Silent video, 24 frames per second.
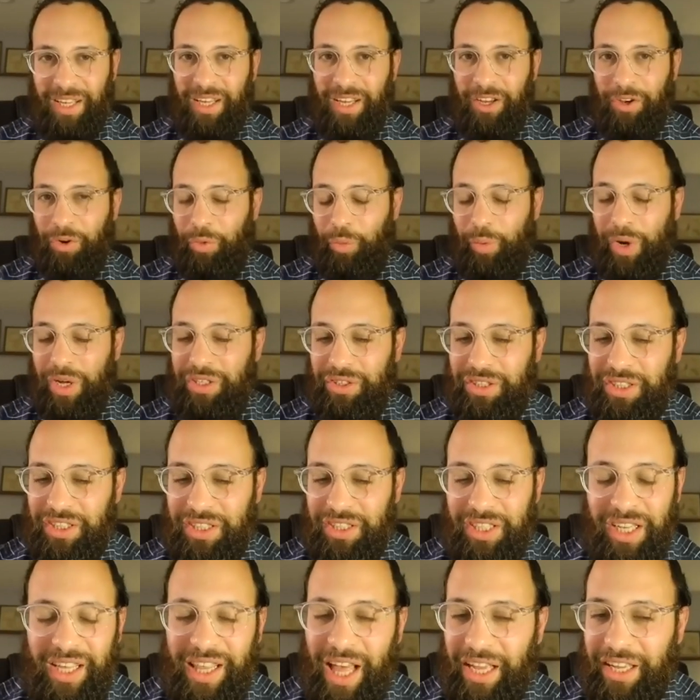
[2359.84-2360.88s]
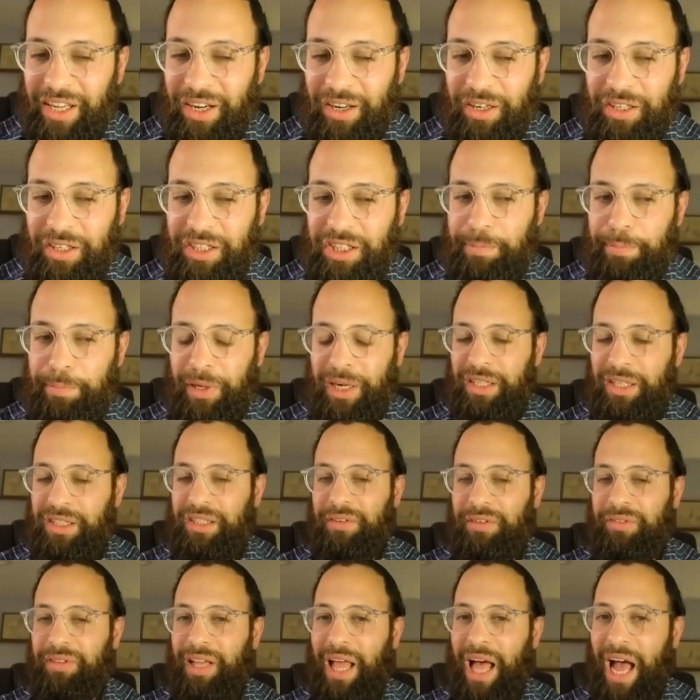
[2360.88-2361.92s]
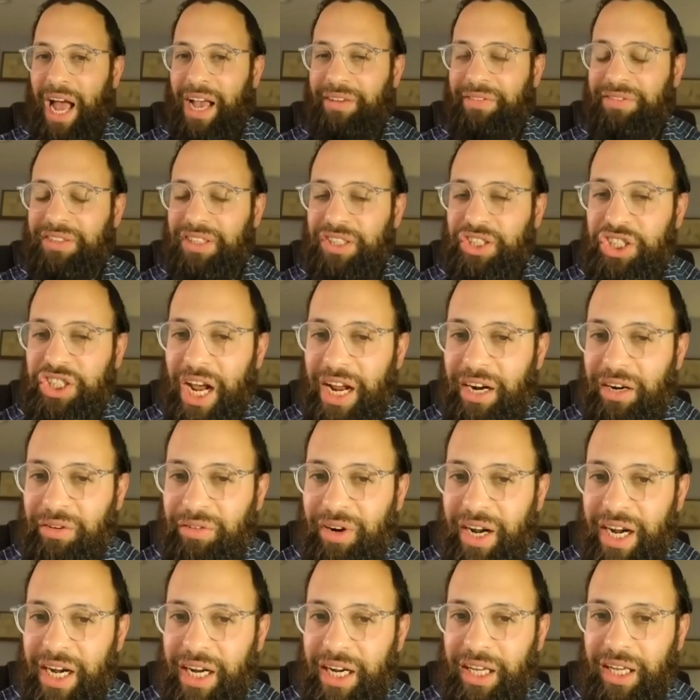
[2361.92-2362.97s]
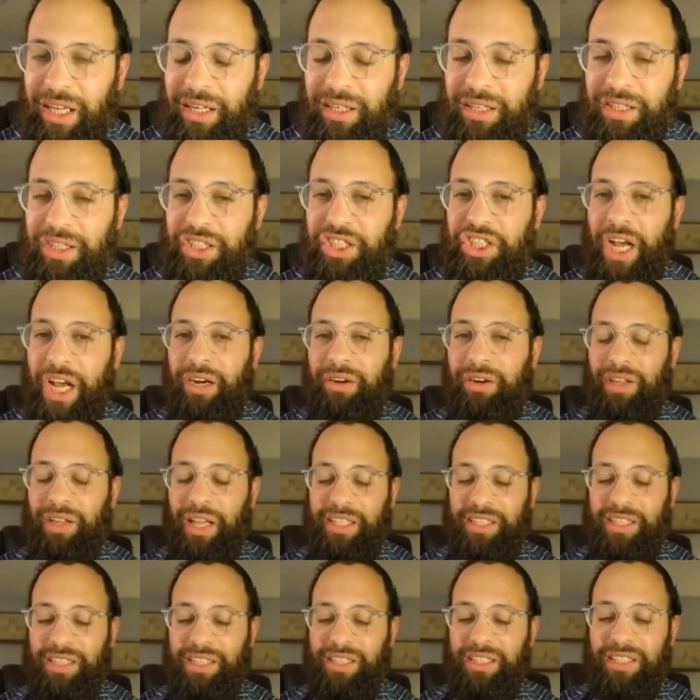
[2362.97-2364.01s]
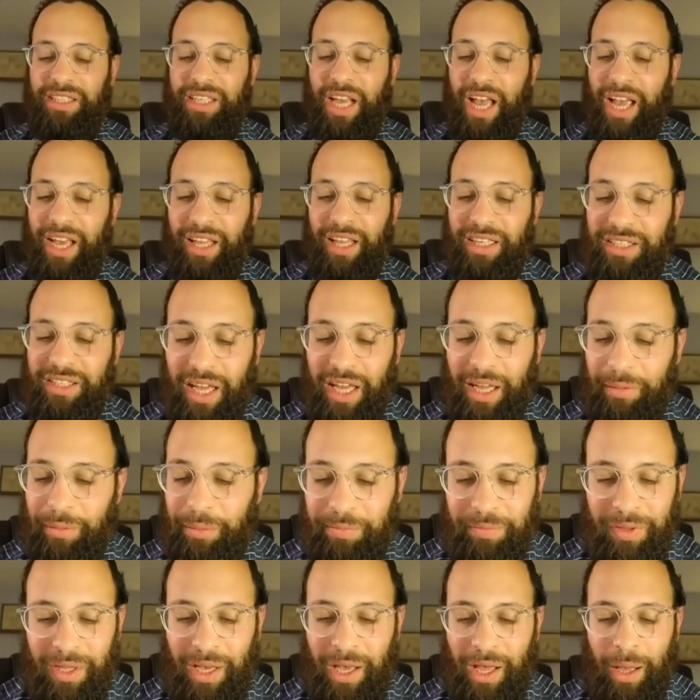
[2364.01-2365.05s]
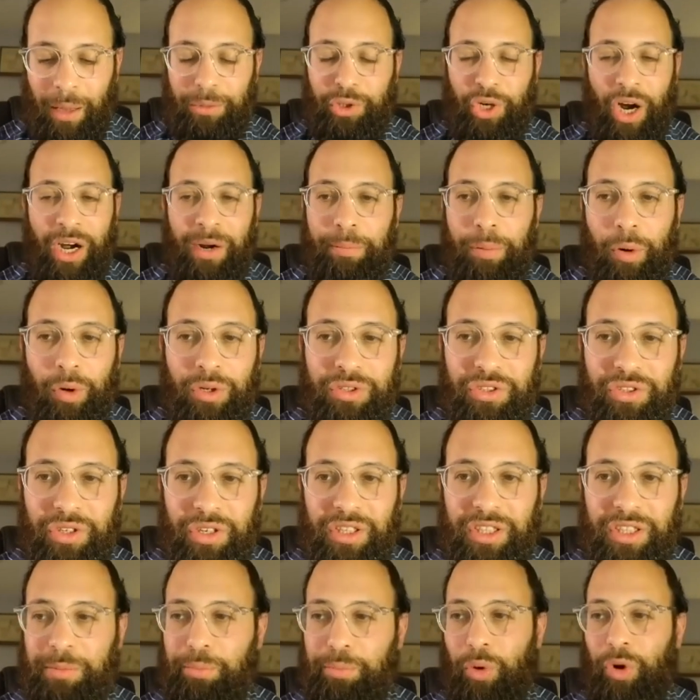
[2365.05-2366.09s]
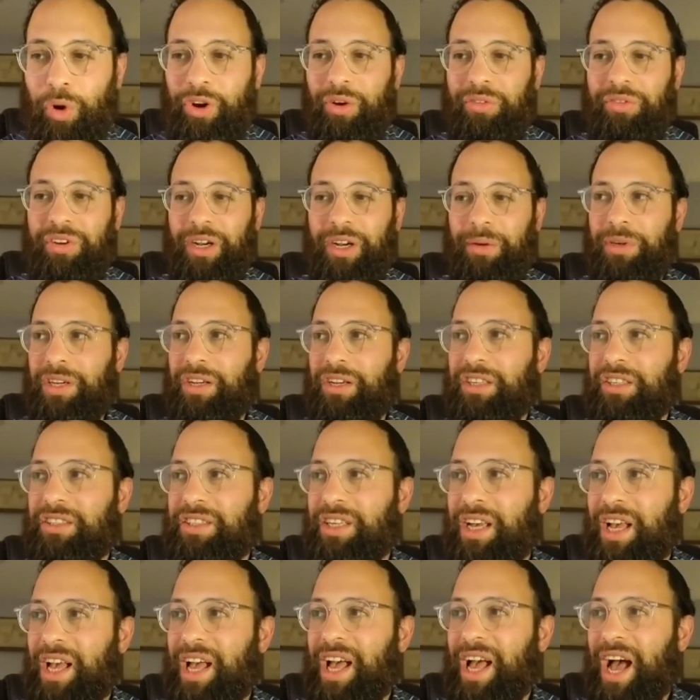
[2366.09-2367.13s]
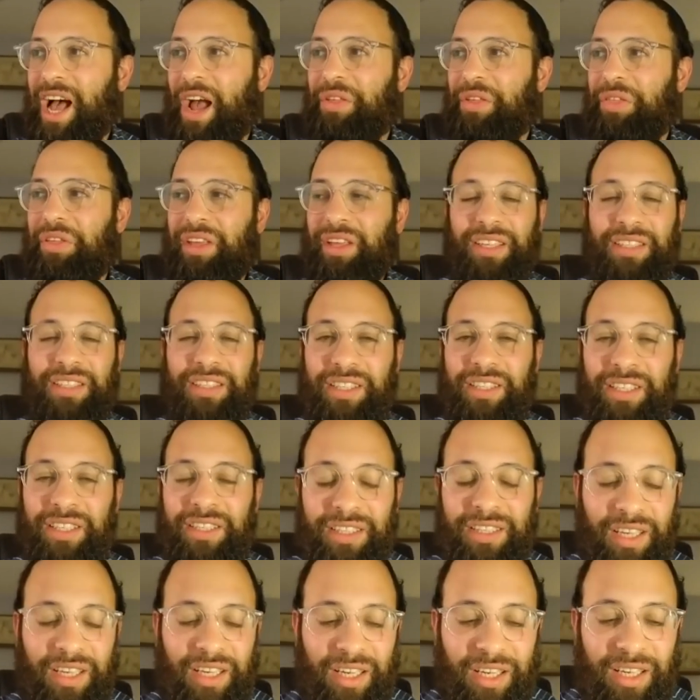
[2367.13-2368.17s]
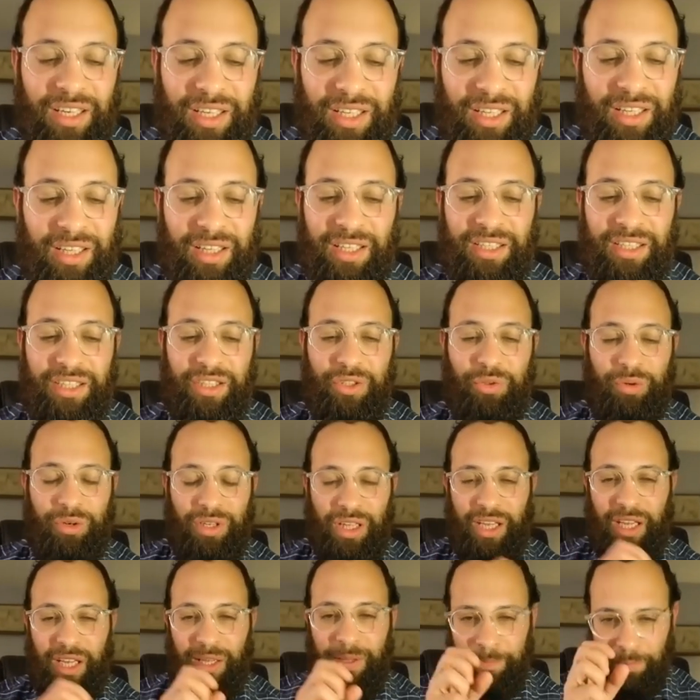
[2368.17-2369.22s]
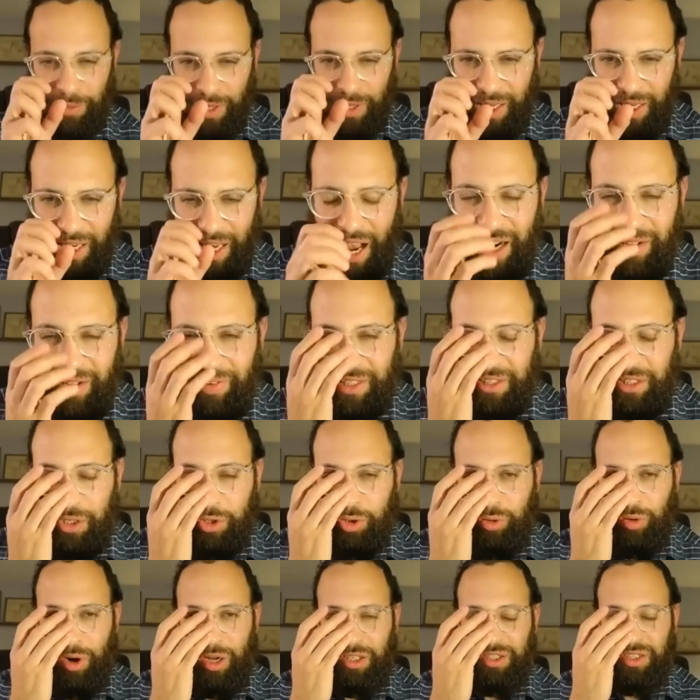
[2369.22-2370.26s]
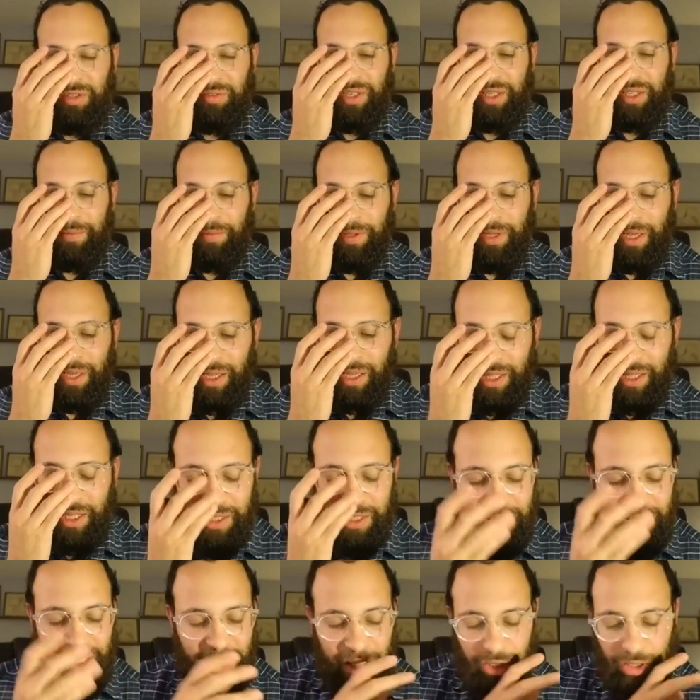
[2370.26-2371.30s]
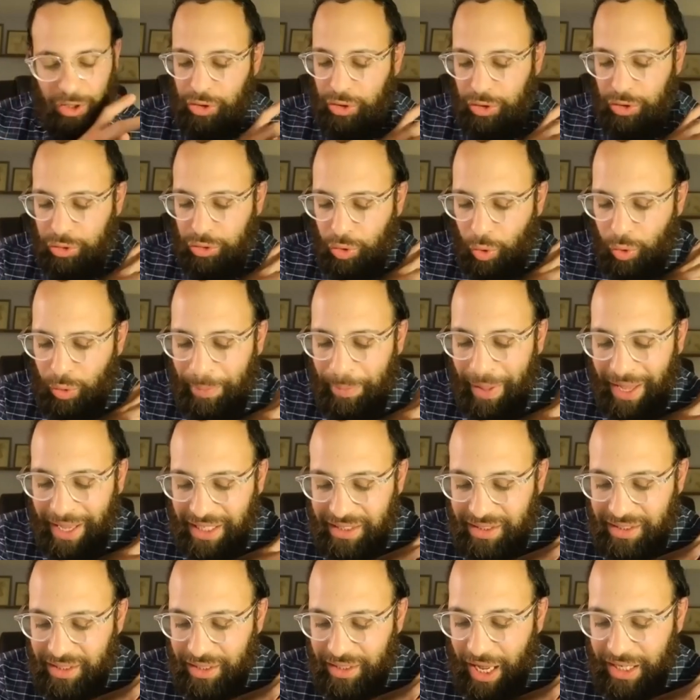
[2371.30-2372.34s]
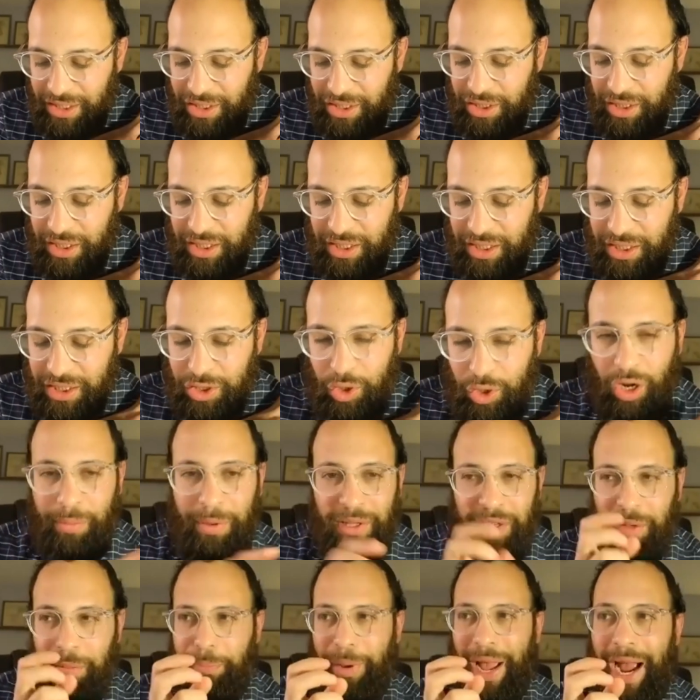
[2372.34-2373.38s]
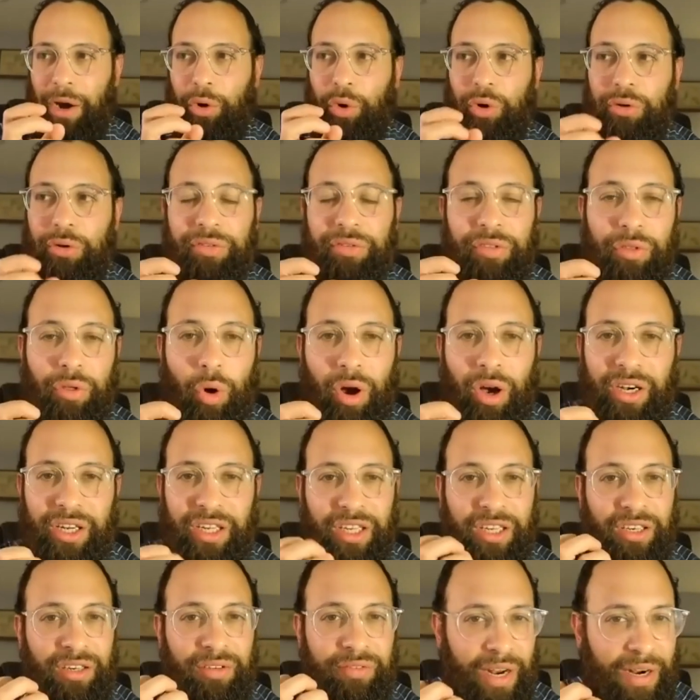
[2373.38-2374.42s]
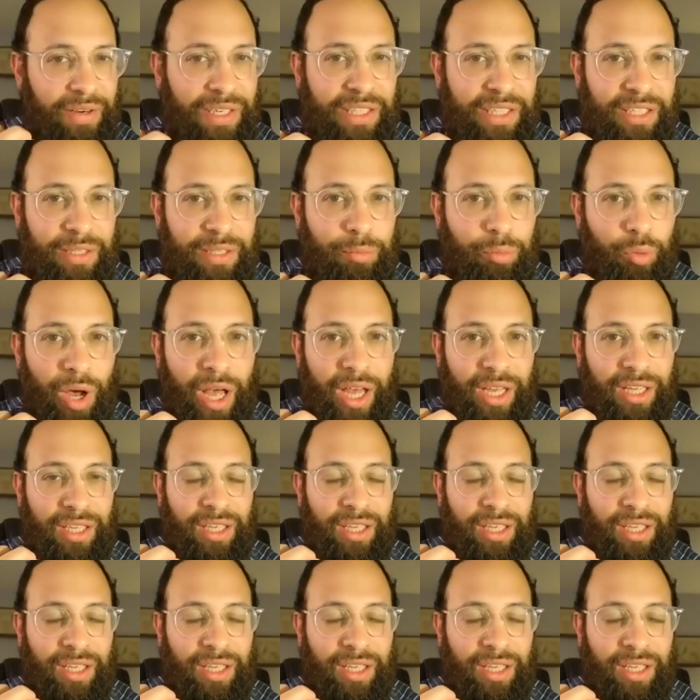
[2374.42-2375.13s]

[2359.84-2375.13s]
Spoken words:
When you see that your experience of life is like he's saying this, I'm trying to bolster this point over here because I think this is really kind of at the crux of it. That he's saying, don't pay attention. He's talking about the power of thought here in a very deep way.